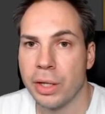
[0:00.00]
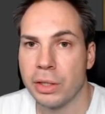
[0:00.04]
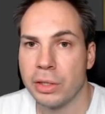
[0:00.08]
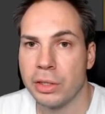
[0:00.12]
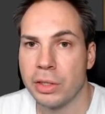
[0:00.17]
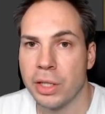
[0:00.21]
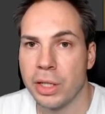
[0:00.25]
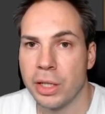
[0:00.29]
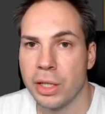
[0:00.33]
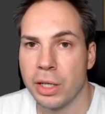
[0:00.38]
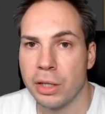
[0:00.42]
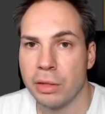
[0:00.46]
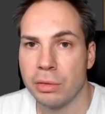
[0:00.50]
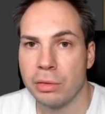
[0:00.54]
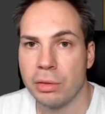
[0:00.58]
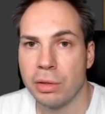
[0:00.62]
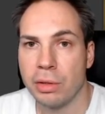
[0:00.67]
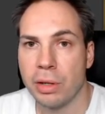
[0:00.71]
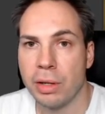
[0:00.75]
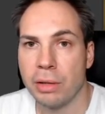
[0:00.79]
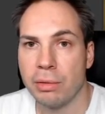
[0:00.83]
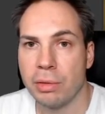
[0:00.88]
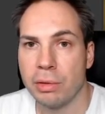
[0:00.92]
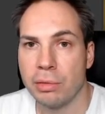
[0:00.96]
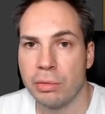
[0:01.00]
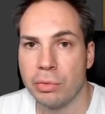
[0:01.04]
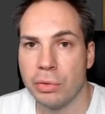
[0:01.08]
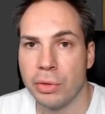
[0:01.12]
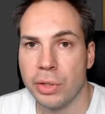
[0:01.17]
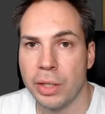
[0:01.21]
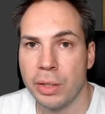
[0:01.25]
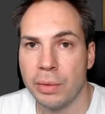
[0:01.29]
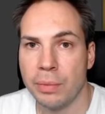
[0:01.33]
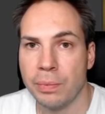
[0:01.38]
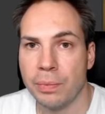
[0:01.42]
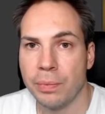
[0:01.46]
I check out now level
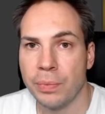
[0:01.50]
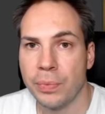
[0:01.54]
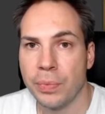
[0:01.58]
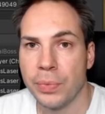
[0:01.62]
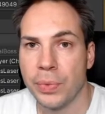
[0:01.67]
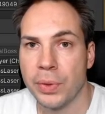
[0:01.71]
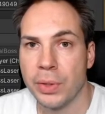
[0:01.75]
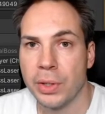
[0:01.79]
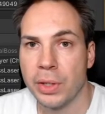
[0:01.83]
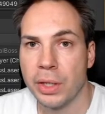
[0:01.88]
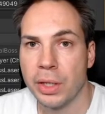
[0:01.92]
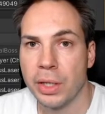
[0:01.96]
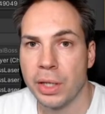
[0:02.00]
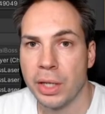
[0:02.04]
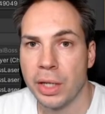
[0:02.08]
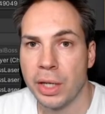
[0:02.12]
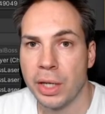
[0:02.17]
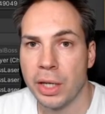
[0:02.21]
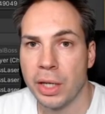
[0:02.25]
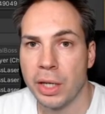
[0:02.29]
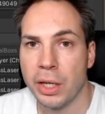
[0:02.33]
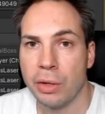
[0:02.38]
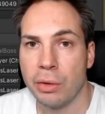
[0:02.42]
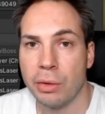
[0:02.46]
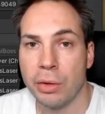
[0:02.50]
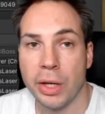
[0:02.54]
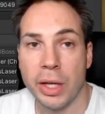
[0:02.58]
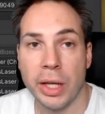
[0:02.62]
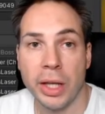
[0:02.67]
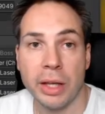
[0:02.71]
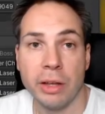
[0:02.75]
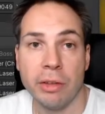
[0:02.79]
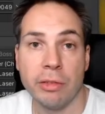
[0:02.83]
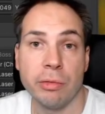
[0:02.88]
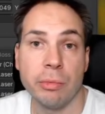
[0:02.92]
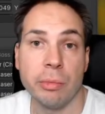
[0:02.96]
3. Here I
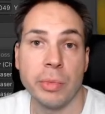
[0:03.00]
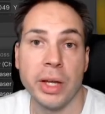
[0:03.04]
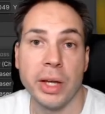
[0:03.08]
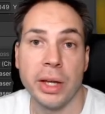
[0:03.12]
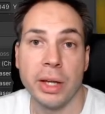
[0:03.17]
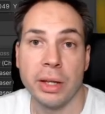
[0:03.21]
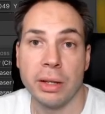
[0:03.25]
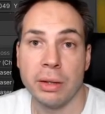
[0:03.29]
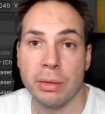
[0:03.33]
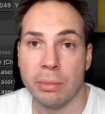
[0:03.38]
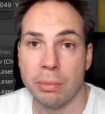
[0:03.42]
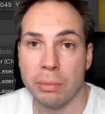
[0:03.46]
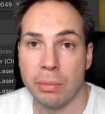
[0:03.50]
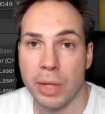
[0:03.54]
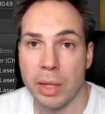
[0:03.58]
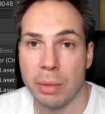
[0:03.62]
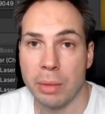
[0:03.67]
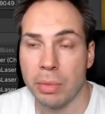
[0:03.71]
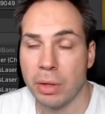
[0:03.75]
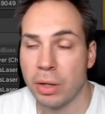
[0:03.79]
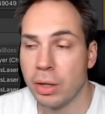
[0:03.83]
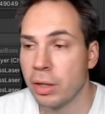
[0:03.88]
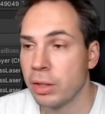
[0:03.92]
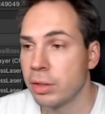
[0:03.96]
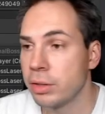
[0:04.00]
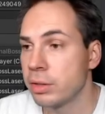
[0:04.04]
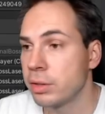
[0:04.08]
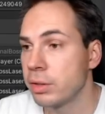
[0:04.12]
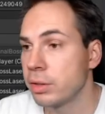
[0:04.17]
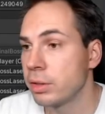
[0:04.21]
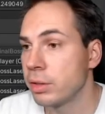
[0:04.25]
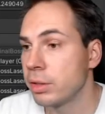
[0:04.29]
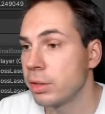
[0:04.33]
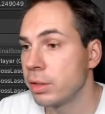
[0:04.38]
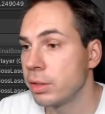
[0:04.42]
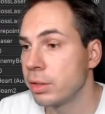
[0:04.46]
have my
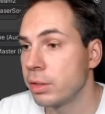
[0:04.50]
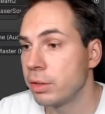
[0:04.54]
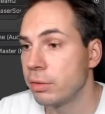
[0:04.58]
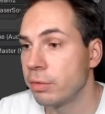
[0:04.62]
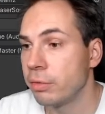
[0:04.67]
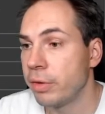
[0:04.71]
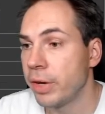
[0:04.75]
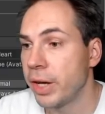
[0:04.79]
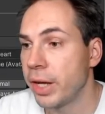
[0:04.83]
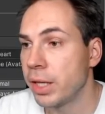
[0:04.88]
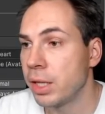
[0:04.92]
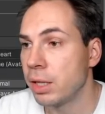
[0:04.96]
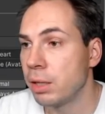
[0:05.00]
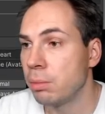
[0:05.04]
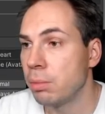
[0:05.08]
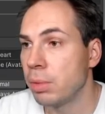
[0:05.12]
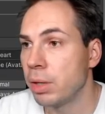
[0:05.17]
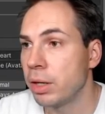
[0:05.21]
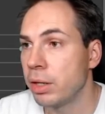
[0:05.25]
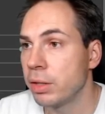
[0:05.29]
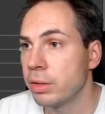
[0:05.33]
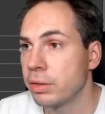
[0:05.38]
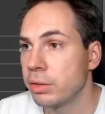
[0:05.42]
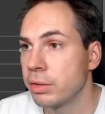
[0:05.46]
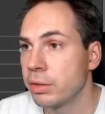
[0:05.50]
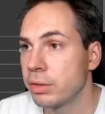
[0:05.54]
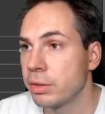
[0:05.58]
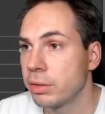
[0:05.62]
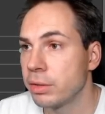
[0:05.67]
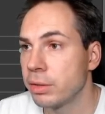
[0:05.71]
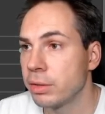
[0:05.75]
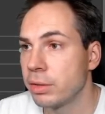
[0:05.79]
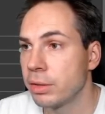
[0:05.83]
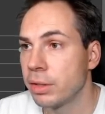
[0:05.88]
boss, the final boss,